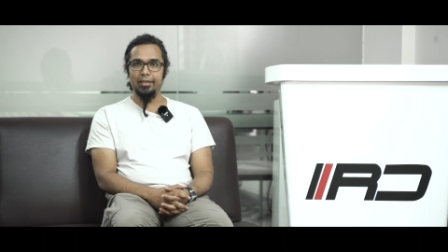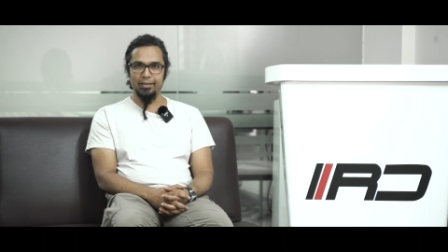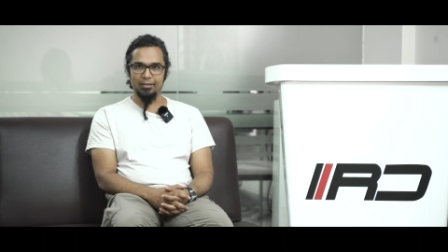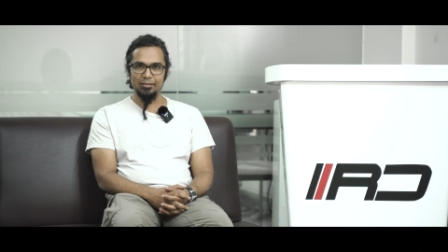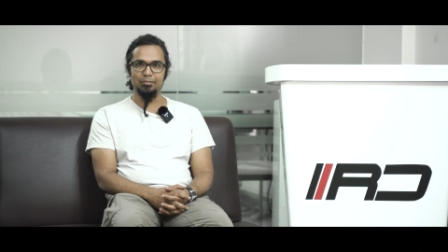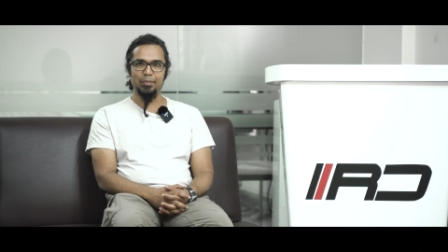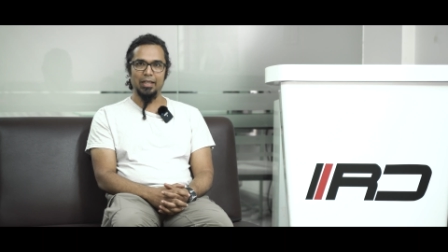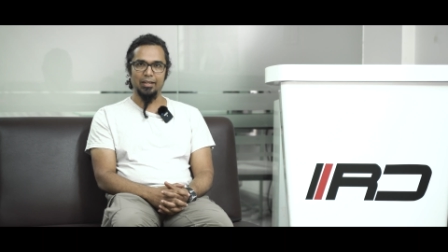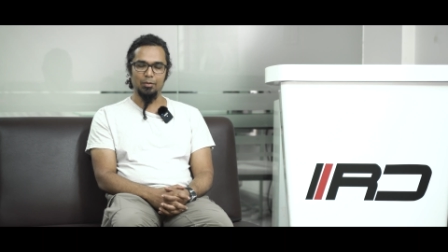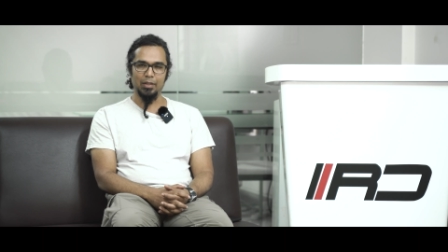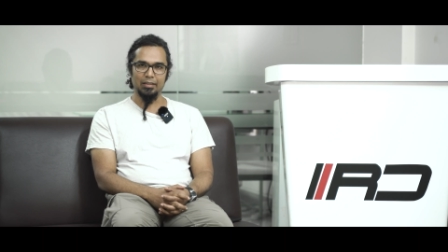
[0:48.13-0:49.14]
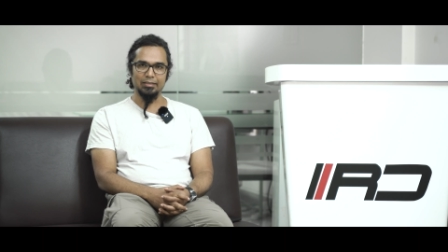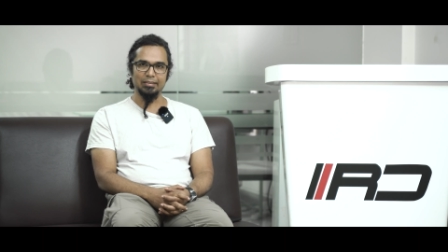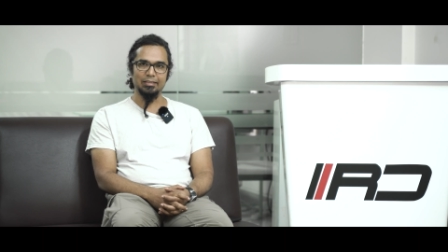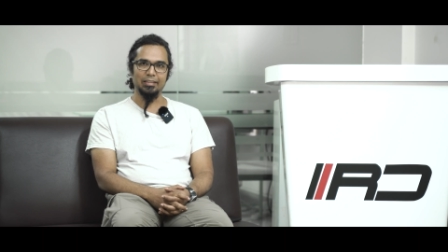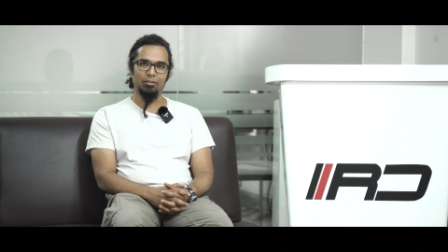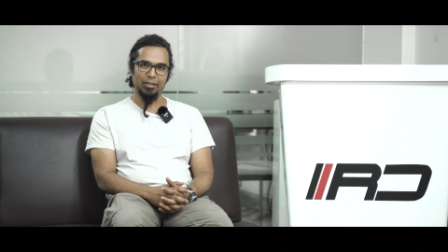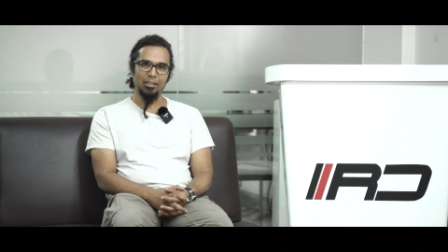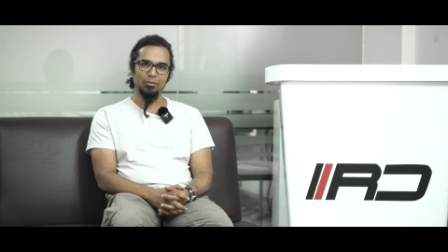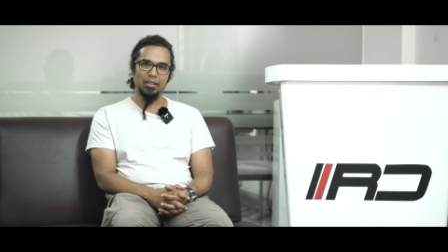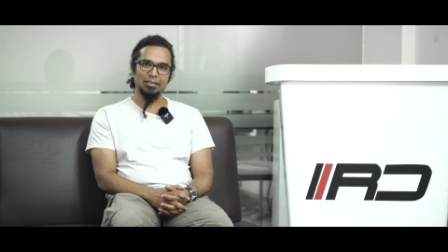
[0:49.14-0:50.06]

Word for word: India, made here by us, invented by